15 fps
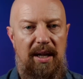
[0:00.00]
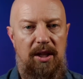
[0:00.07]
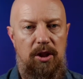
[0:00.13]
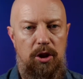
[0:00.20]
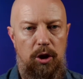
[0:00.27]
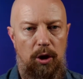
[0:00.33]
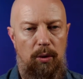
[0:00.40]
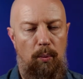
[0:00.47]
a
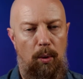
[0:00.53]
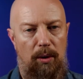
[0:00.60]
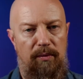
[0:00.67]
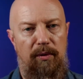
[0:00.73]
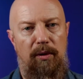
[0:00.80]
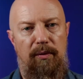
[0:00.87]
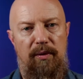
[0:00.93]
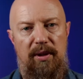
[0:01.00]
good
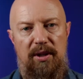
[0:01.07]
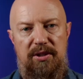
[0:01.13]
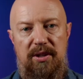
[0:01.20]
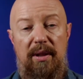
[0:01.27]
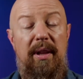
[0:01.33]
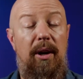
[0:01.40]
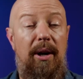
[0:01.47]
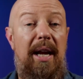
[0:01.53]
workflow for this.
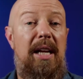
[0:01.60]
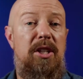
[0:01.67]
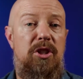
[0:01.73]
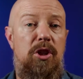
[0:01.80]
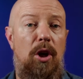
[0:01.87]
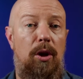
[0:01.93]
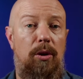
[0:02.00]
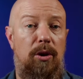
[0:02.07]
Their
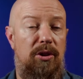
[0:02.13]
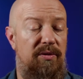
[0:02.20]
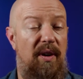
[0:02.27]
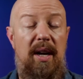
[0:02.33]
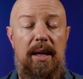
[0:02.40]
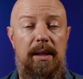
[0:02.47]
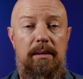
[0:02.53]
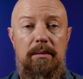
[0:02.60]
HDR looks
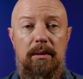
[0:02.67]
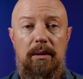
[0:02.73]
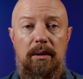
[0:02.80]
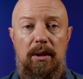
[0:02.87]
fine.